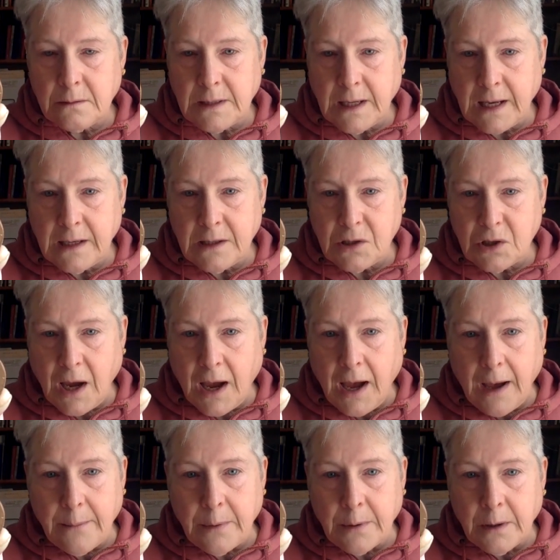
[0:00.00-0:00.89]
day
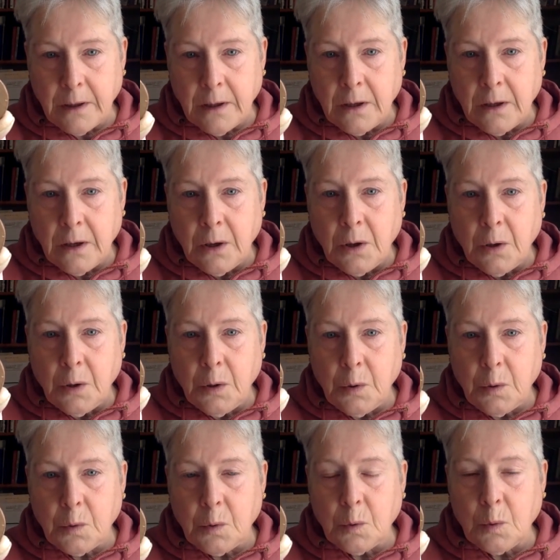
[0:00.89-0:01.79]
job
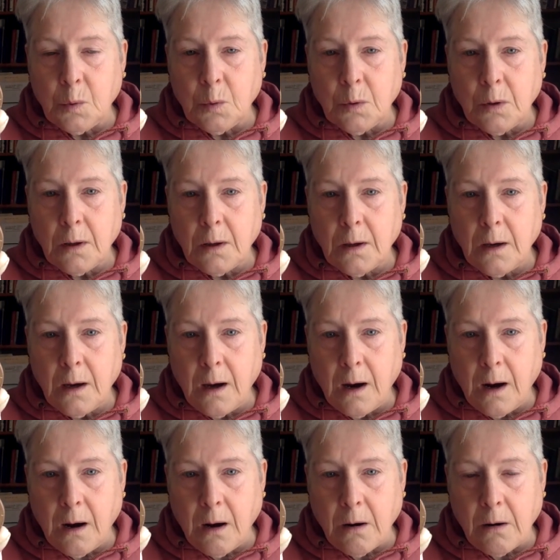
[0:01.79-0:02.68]
who
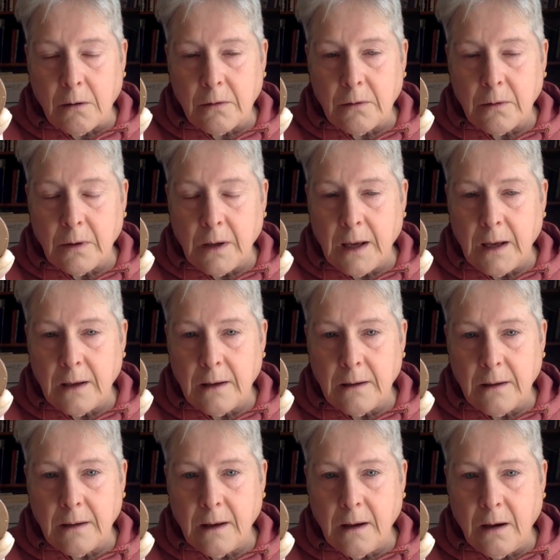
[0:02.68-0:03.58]
are
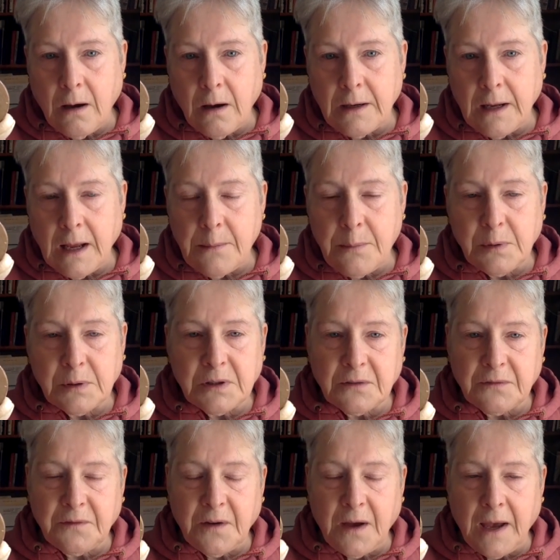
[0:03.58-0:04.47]
unable
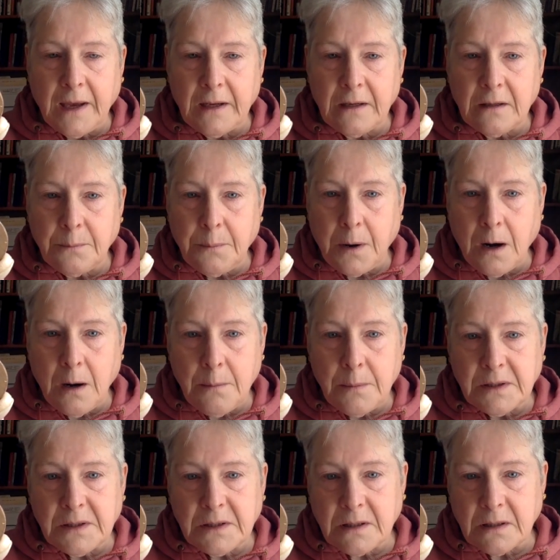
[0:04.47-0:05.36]
to find
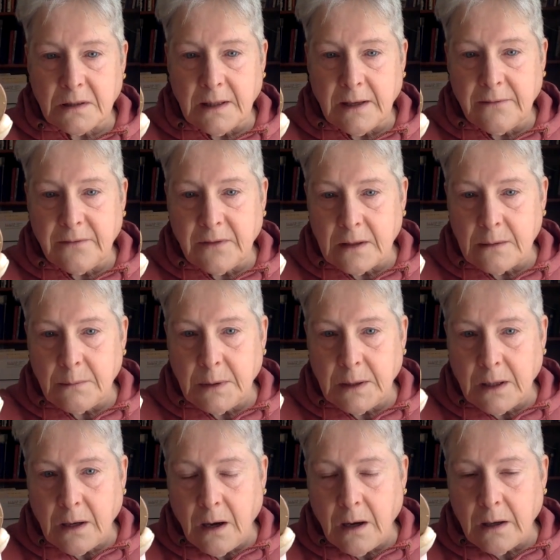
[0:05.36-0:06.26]
apartments to live in
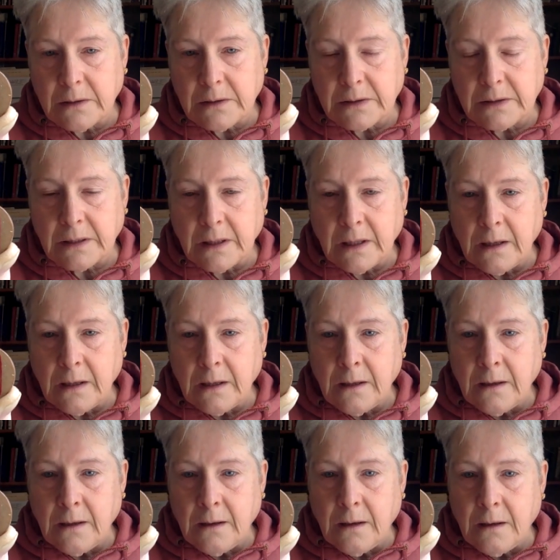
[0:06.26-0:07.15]
because
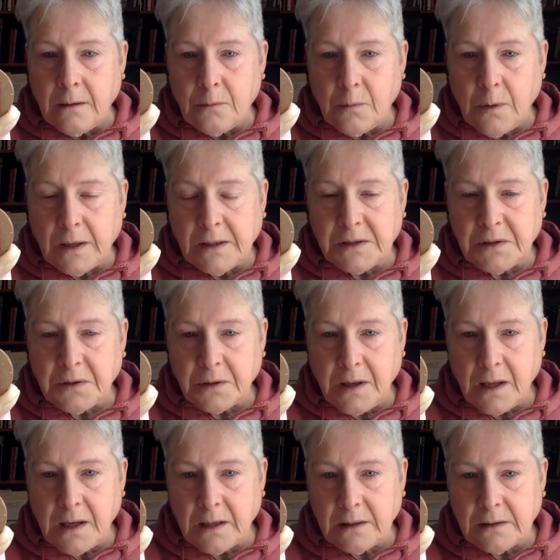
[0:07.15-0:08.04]
rents are
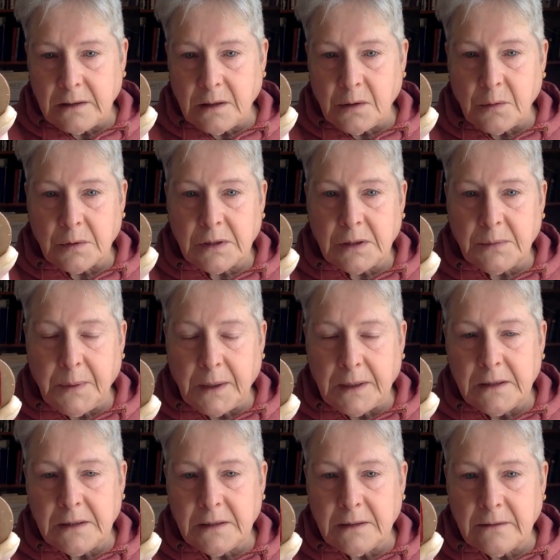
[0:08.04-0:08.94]
getting so
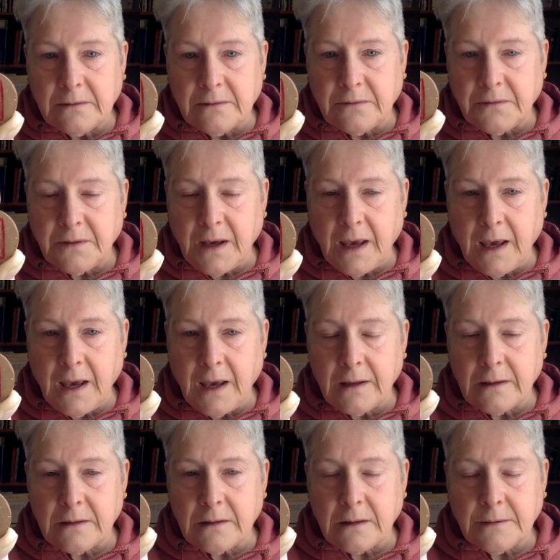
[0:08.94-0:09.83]
expensive,
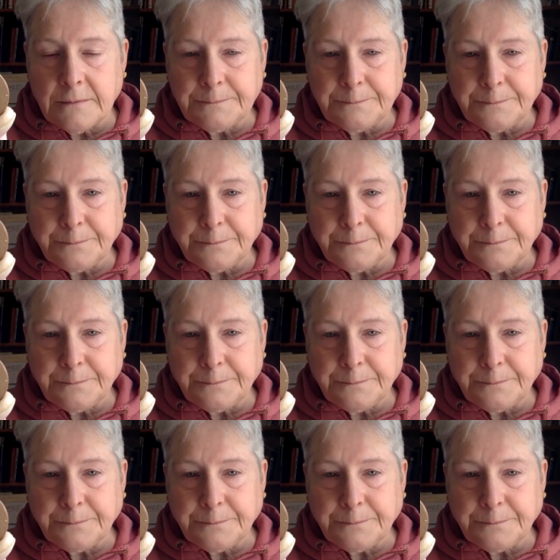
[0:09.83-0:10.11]
and